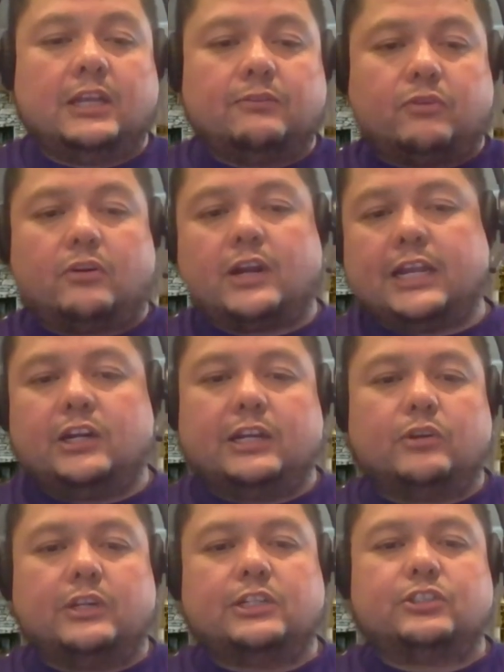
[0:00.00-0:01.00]
for higher
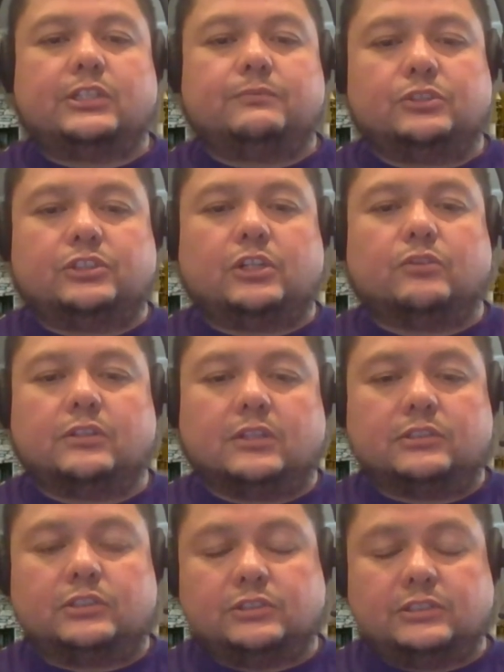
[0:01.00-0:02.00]
level leadership to
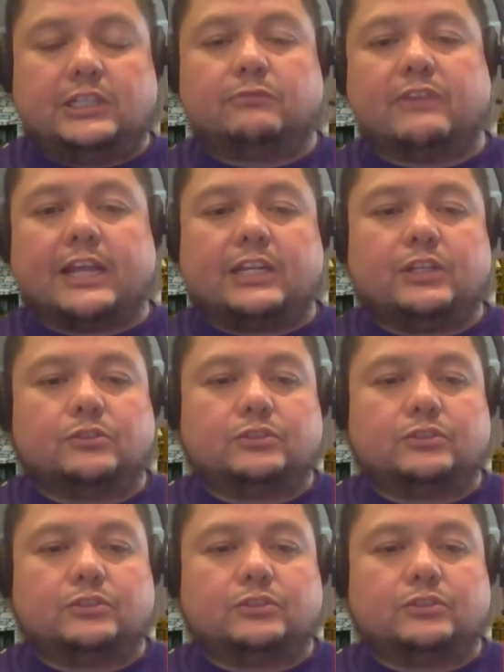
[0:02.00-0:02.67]
see the value.